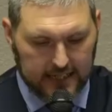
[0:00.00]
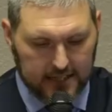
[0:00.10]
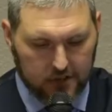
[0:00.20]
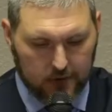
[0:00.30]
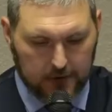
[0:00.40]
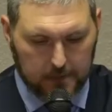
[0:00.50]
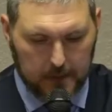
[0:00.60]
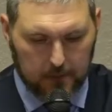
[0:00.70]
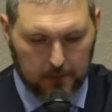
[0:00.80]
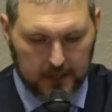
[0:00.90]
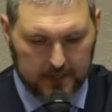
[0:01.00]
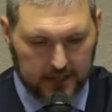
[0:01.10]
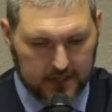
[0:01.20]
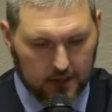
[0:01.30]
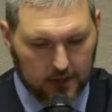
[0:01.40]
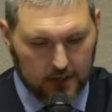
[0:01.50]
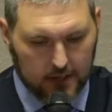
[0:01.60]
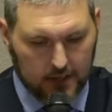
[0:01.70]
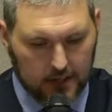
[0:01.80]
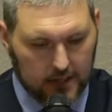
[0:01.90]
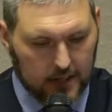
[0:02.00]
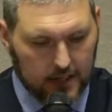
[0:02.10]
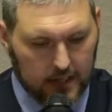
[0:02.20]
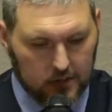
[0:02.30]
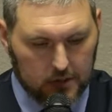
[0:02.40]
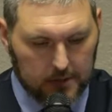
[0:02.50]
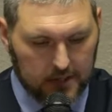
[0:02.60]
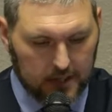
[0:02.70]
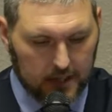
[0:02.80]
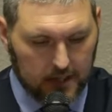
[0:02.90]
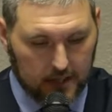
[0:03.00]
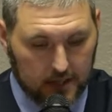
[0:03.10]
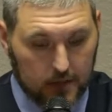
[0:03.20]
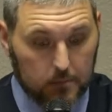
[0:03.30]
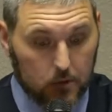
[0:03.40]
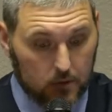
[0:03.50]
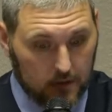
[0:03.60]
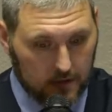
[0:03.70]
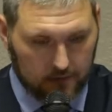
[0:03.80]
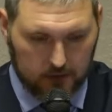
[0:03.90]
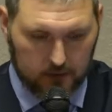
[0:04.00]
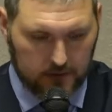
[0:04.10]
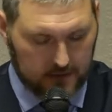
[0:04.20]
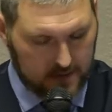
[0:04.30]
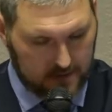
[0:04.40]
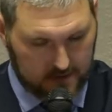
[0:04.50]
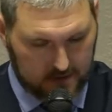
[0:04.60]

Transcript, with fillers: to disagree with people because that's how the LGBT community views it.